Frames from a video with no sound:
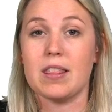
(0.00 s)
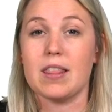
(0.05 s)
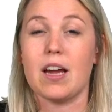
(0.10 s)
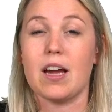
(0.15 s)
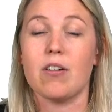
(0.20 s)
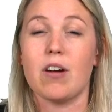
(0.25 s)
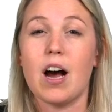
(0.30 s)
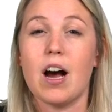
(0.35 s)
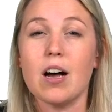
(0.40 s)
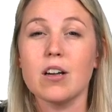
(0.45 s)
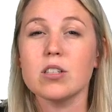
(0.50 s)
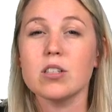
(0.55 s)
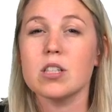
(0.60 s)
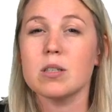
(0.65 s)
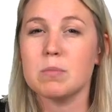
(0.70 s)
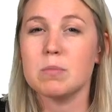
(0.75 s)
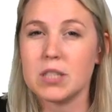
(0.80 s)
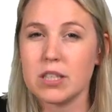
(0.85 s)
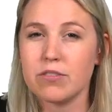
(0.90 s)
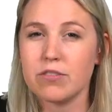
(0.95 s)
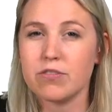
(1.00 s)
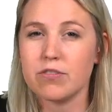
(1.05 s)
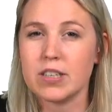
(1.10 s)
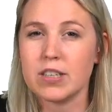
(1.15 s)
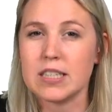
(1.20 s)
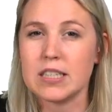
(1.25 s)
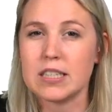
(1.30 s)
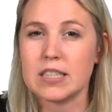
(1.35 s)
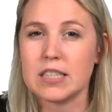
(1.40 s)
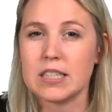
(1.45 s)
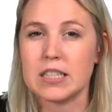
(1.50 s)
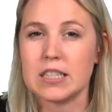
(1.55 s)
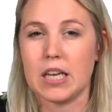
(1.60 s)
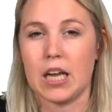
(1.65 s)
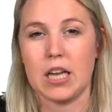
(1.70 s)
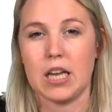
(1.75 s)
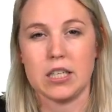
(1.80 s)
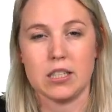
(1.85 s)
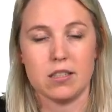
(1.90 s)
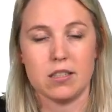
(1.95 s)
are some differences,
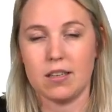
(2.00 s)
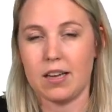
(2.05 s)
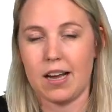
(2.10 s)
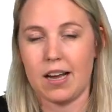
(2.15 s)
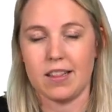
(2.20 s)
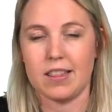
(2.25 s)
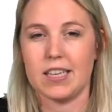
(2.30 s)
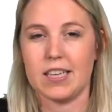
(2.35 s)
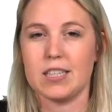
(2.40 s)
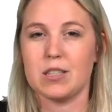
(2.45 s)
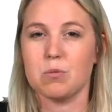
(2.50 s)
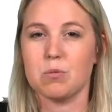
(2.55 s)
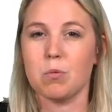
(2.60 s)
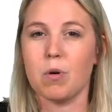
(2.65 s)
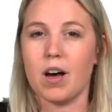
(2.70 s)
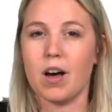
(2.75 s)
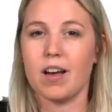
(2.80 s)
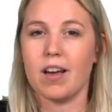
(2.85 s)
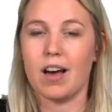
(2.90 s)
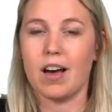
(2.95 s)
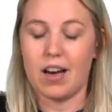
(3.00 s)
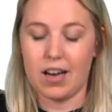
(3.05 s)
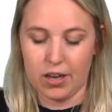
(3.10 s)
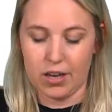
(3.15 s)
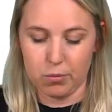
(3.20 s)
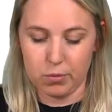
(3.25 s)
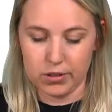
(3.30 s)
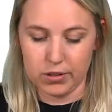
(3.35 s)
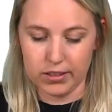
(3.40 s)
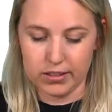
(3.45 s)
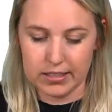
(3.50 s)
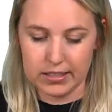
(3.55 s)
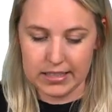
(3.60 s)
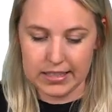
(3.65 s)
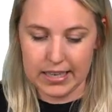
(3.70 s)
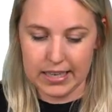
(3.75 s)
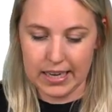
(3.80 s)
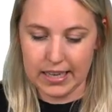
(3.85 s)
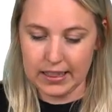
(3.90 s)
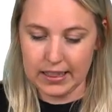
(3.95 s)
and yeah, that's why I will
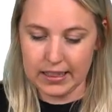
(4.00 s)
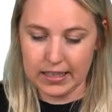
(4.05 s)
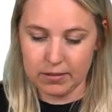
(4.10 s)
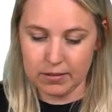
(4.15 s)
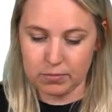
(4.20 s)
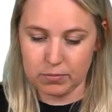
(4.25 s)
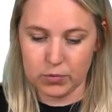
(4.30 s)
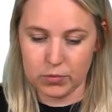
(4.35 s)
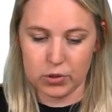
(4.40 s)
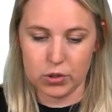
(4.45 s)
tell them